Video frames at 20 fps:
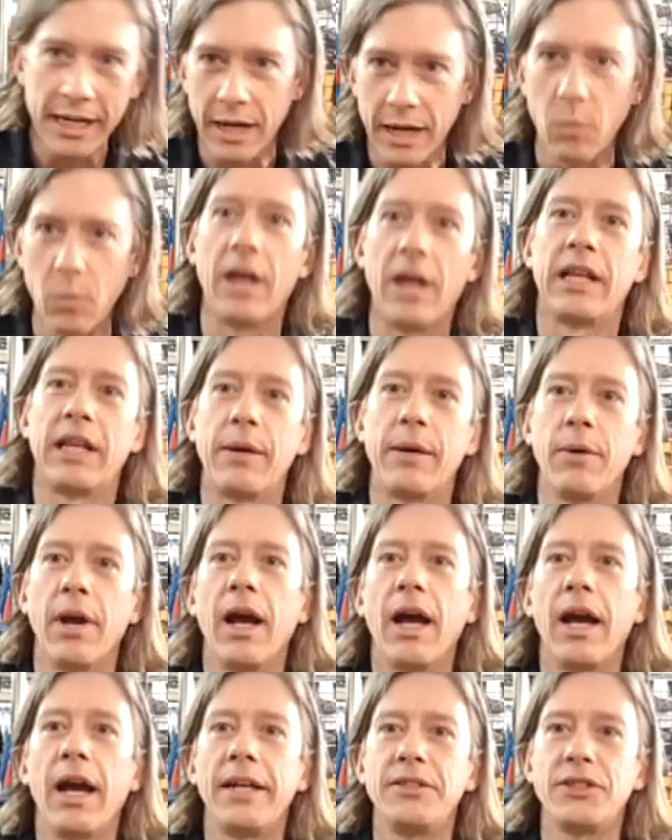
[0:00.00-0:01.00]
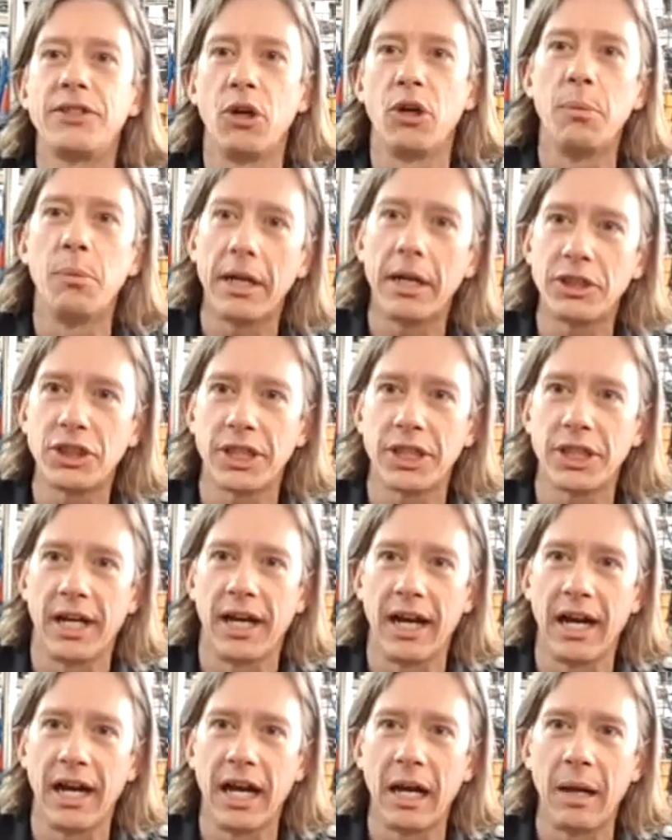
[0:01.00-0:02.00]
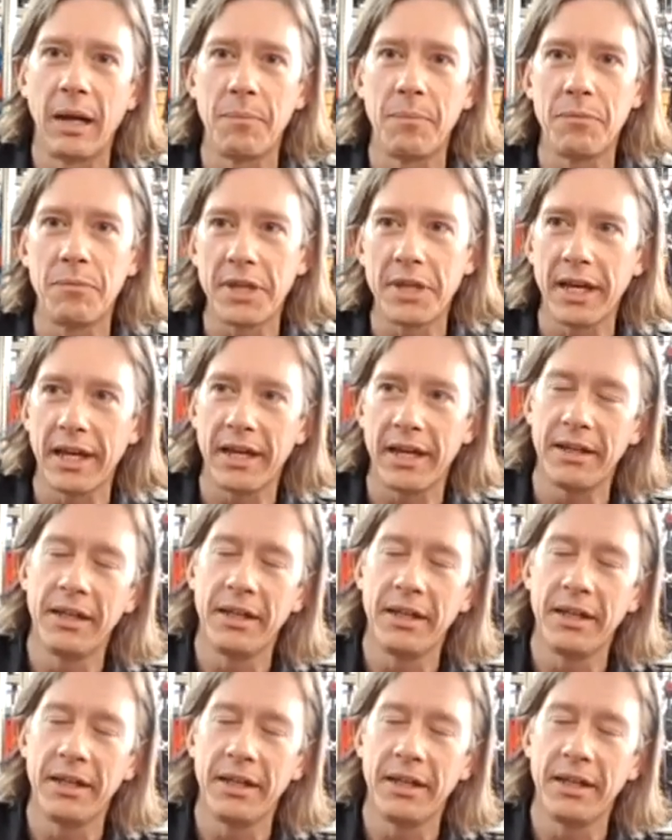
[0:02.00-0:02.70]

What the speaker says: while I ride so much, the